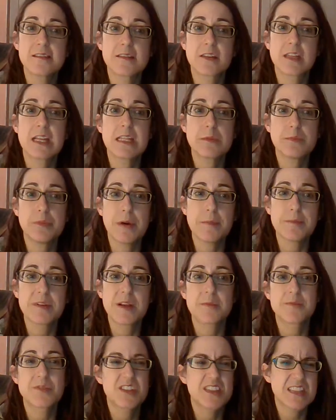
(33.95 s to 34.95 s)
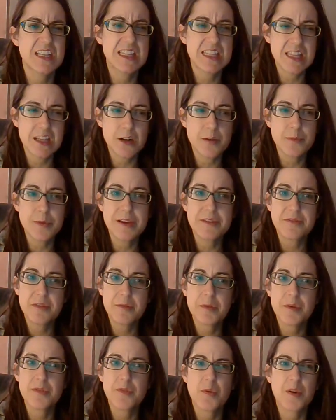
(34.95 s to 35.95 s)
so that's bumped up just a little bit
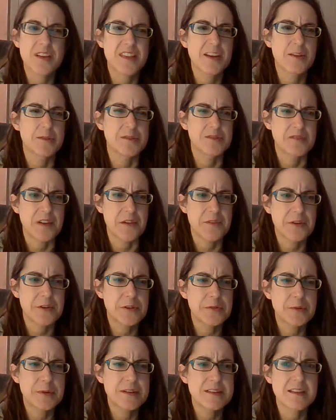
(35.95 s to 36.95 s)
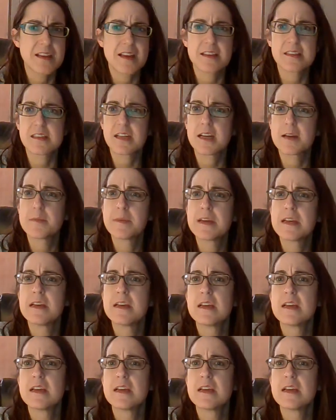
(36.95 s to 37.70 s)
from before. I think it was 500 words last time.